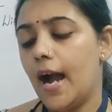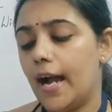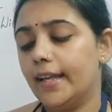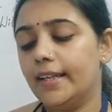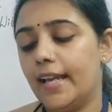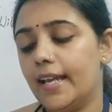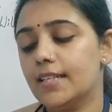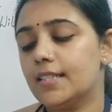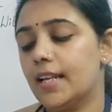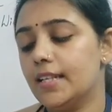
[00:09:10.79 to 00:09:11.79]
I
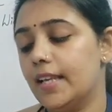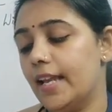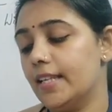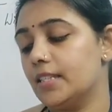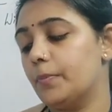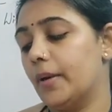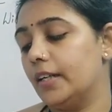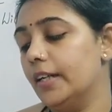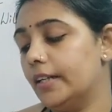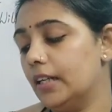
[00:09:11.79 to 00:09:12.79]
gazed and gazed,
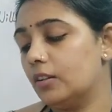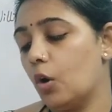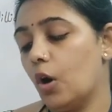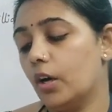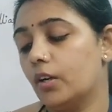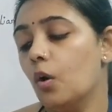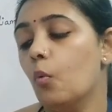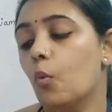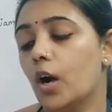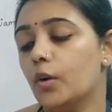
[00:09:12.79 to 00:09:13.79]
but little thought
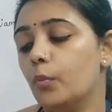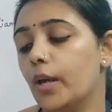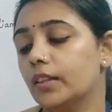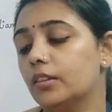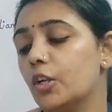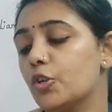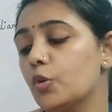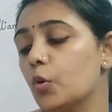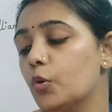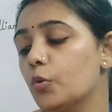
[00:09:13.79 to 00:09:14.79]
what wealth the
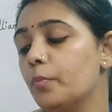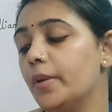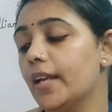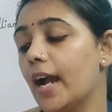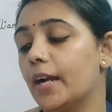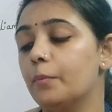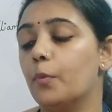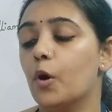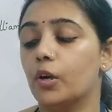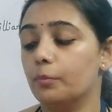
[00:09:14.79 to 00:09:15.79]
show to me had
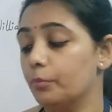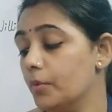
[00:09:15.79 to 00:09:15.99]
brought.